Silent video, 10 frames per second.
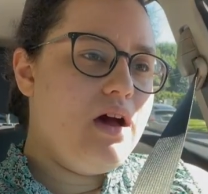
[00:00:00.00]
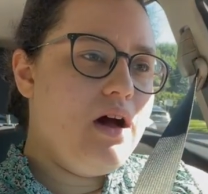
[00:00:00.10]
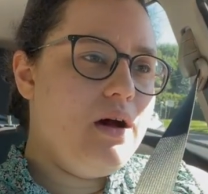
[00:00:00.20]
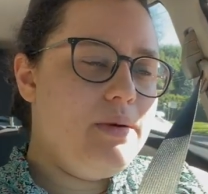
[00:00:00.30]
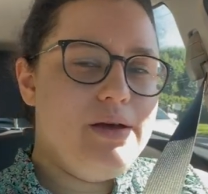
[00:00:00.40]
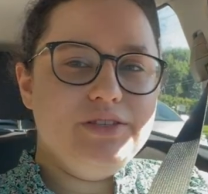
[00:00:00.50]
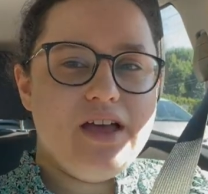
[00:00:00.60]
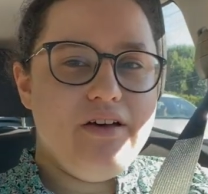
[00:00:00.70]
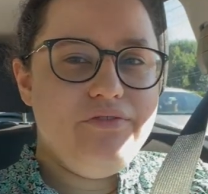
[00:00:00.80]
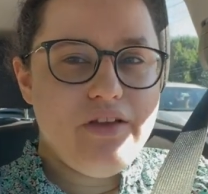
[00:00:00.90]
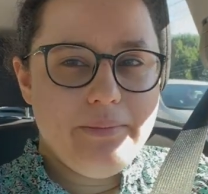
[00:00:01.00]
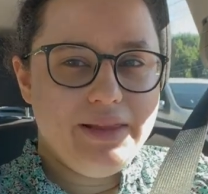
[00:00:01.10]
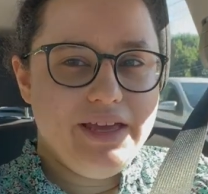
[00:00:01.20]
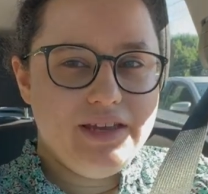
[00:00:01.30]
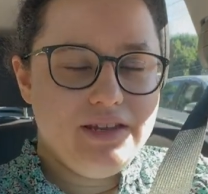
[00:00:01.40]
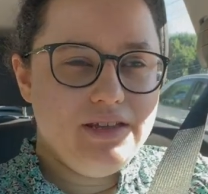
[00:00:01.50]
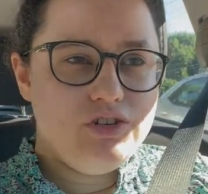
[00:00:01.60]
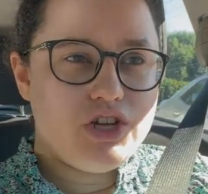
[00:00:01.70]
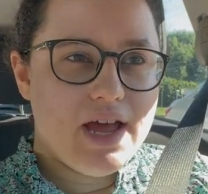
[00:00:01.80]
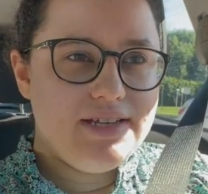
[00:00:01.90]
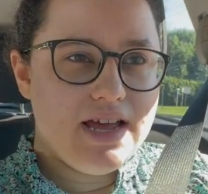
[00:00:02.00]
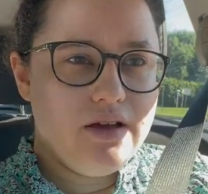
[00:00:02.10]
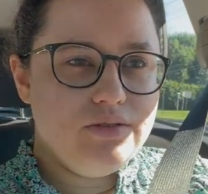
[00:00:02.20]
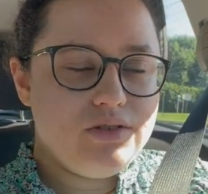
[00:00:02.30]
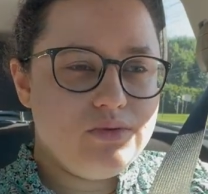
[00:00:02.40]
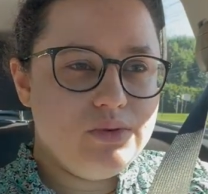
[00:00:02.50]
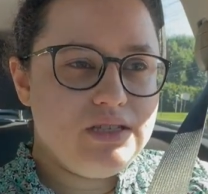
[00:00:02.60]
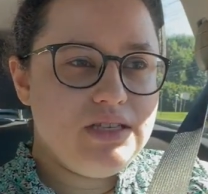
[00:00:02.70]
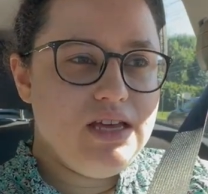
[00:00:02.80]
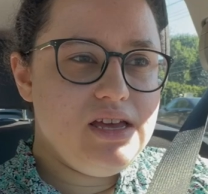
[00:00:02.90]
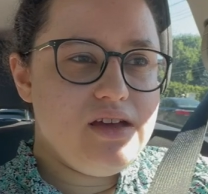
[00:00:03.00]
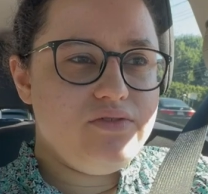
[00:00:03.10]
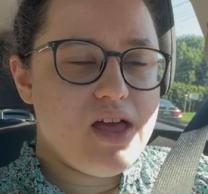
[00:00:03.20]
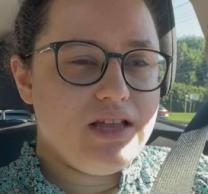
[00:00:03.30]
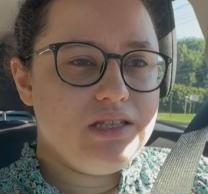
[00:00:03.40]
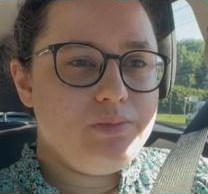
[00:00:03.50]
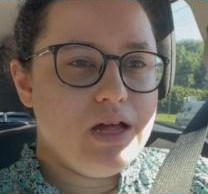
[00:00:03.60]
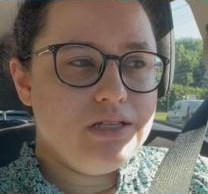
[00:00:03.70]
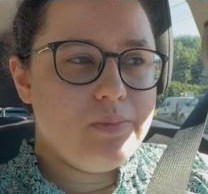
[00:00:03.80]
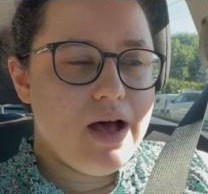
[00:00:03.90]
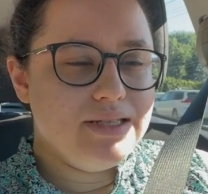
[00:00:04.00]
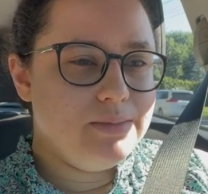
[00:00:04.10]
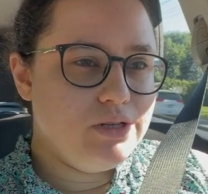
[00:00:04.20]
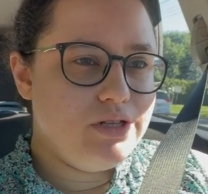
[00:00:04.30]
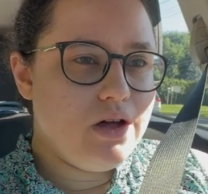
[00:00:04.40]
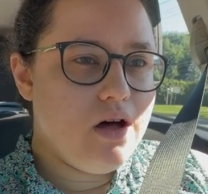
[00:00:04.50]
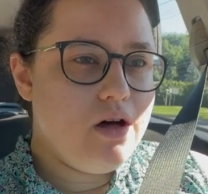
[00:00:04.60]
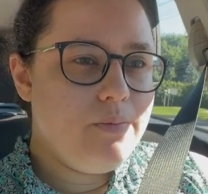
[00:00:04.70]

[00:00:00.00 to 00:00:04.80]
I also have family in Chi-Town, so we'll see if that's possible at all.